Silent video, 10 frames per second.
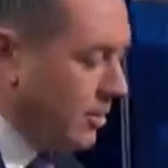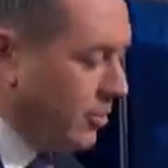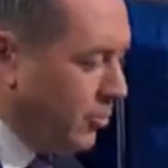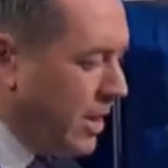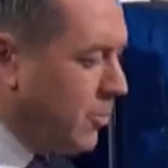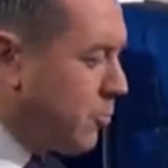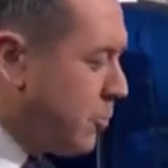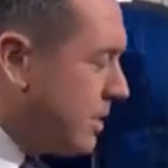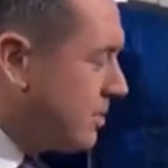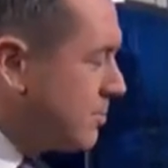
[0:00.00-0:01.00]
greater
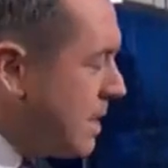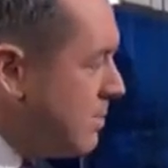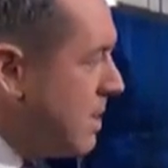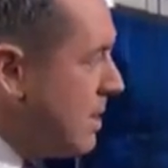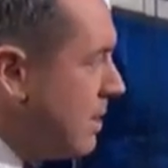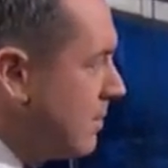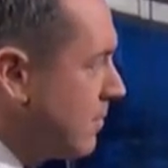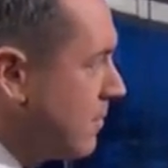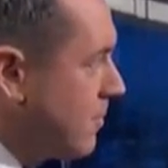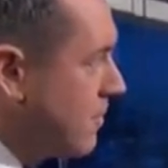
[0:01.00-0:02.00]
risk maybe
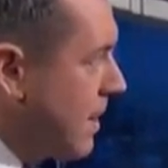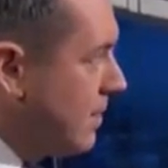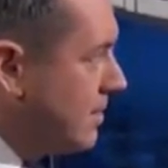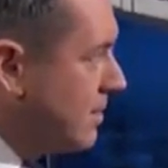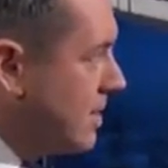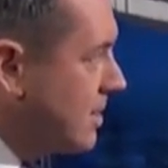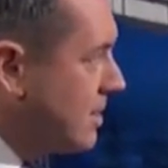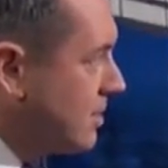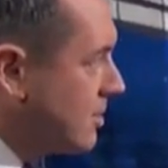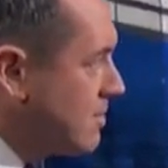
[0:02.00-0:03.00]
for violence like
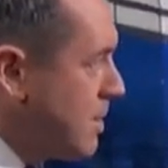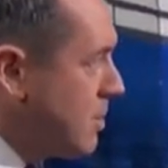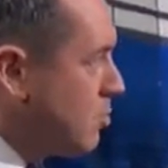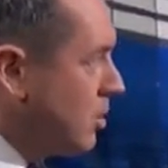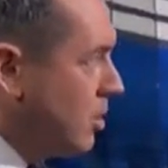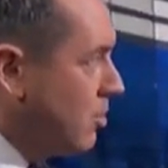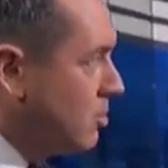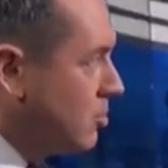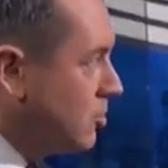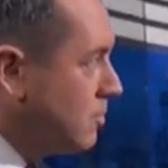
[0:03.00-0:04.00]
this compared to a
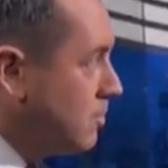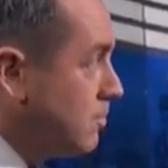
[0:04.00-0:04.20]
larger